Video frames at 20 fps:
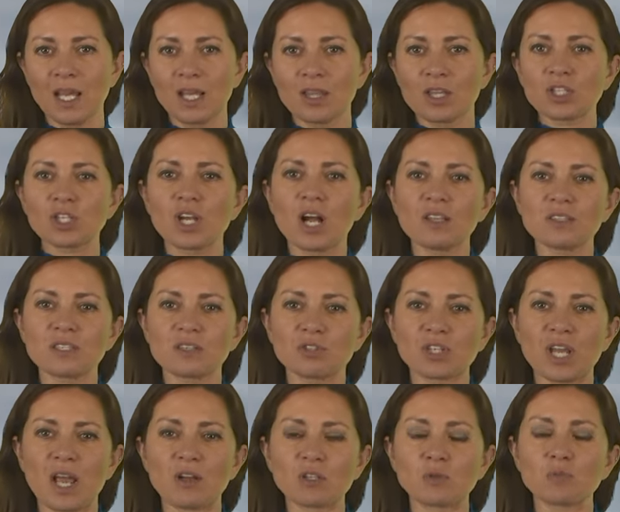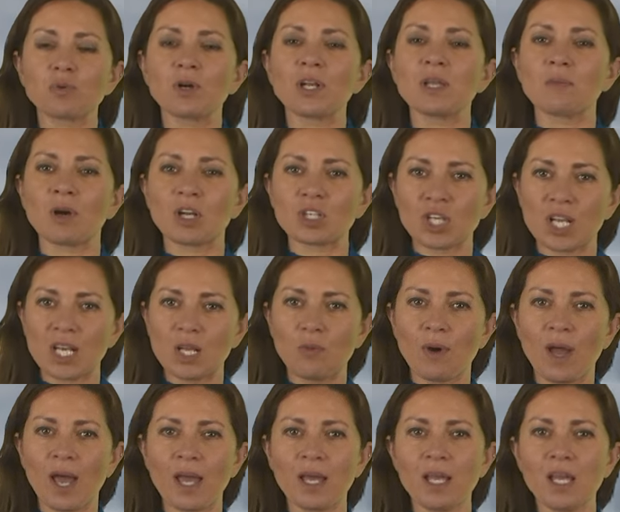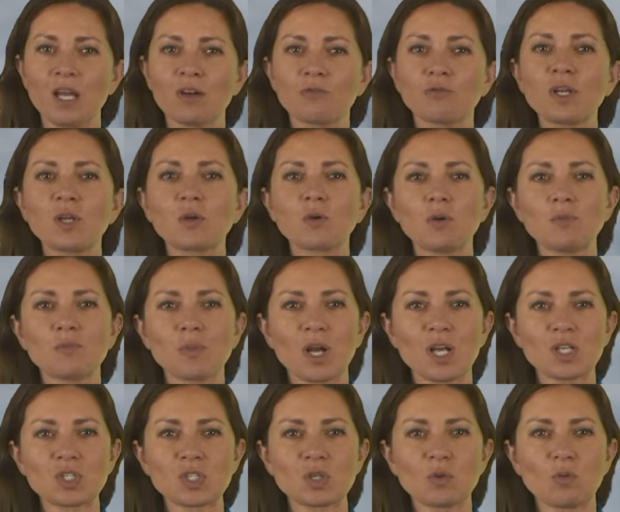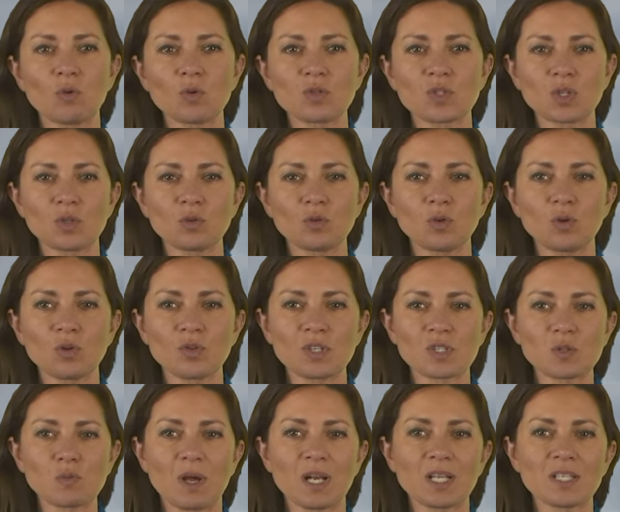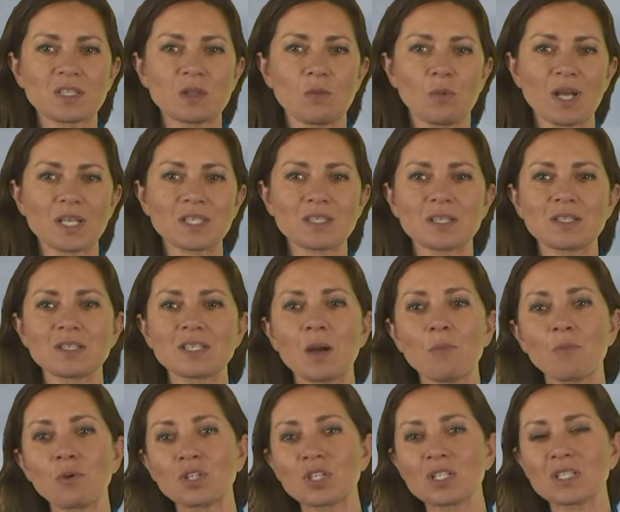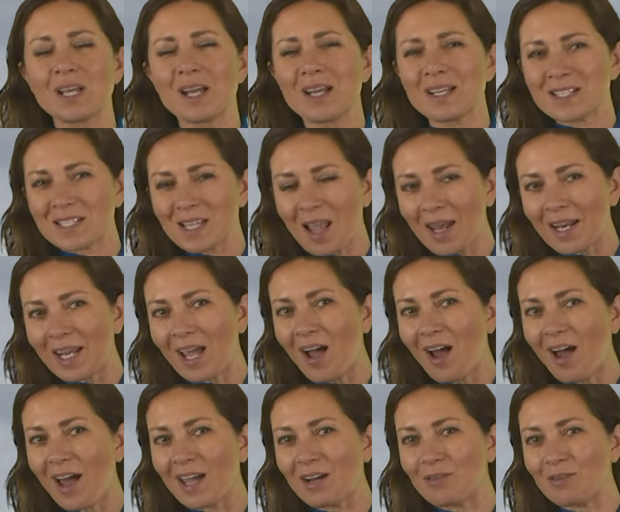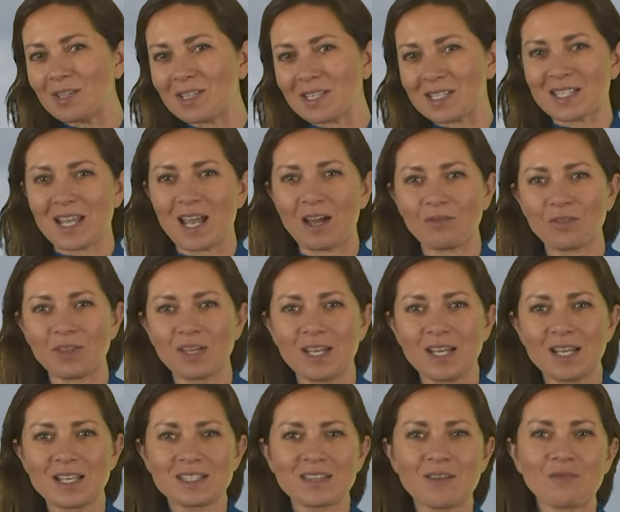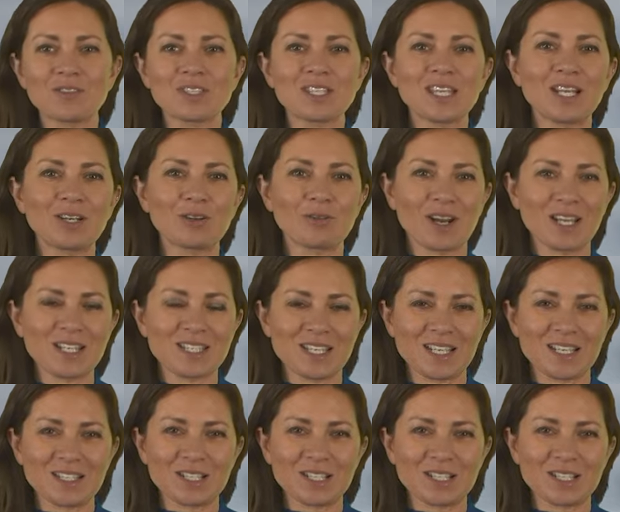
The chance of showers pretty much anywhere, frequent bursts towards the north as well as the west, and temperatures slightly higher in the south, 17 or 18